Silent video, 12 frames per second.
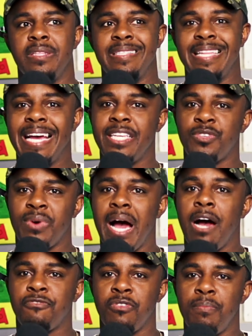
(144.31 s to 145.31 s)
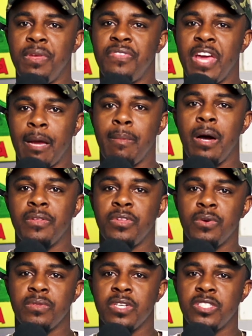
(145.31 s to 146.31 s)
That derived from me thinking about
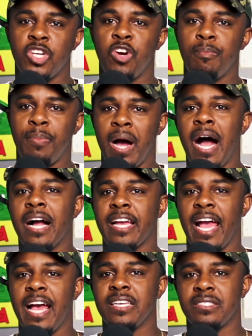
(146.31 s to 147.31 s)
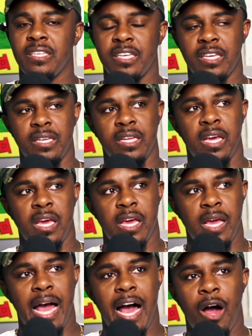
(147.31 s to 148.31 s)
the, the term podcasting and
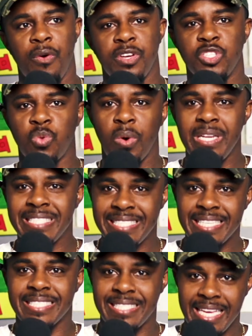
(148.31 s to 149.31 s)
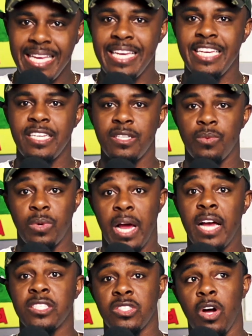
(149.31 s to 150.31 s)
how in 2016, when
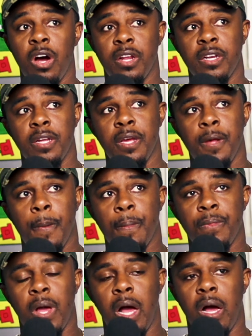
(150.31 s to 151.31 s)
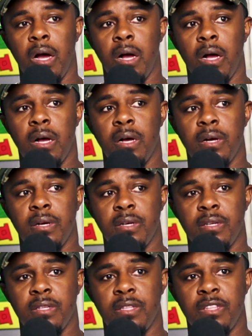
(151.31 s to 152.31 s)
I started, uh,
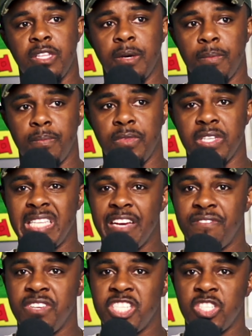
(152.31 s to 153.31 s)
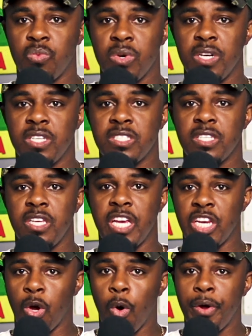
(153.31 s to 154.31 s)
the the definition was
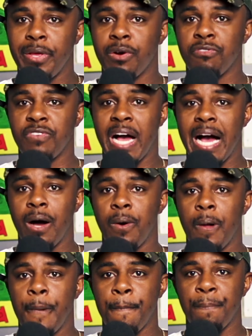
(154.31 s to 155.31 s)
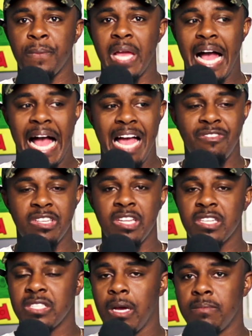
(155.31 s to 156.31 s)
an audio file. I haven't
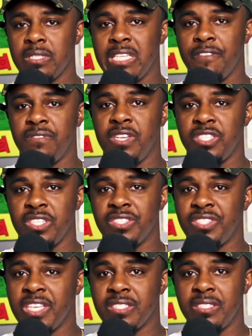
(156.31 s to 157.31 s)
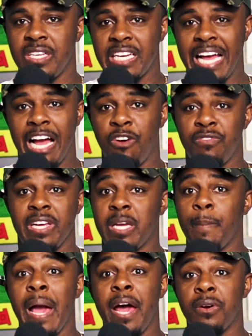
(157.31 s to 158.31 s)
looked up the definition since then because I don't feel like it
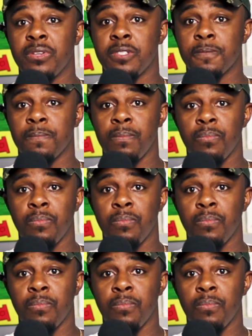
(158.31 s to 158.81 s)
matters.